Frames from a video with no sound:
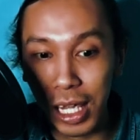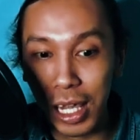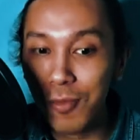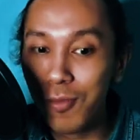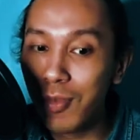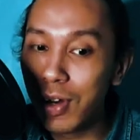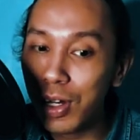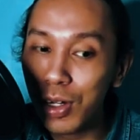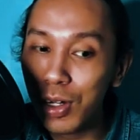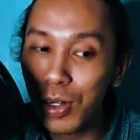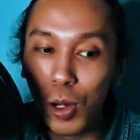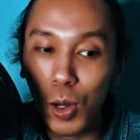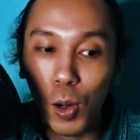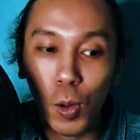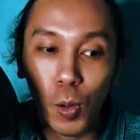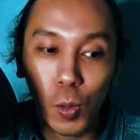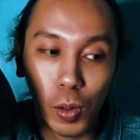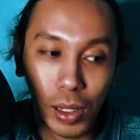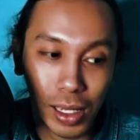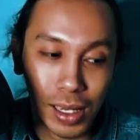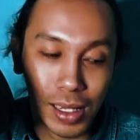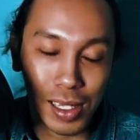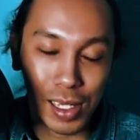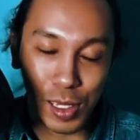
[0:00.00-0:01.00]
even
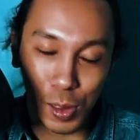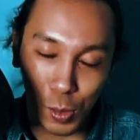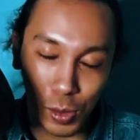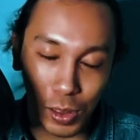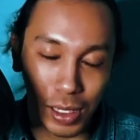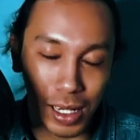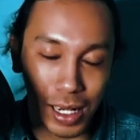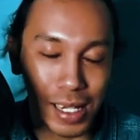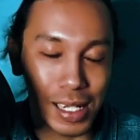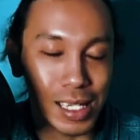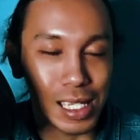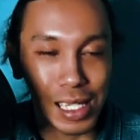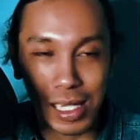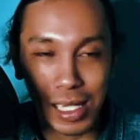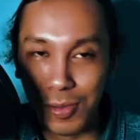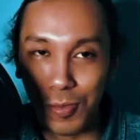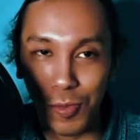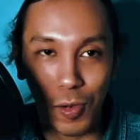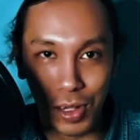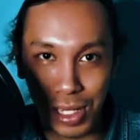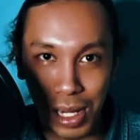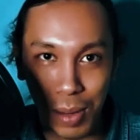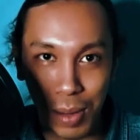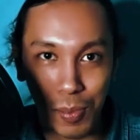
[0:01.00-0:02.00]
though it's students
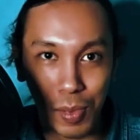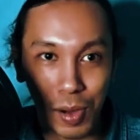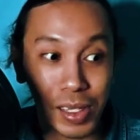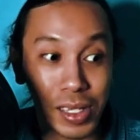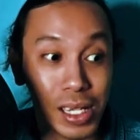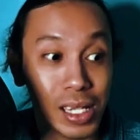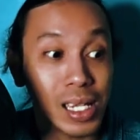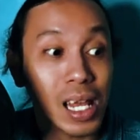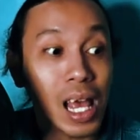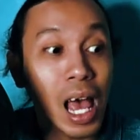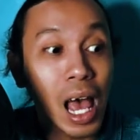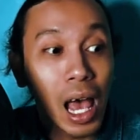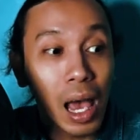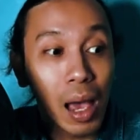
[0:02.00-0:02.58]
for some reason.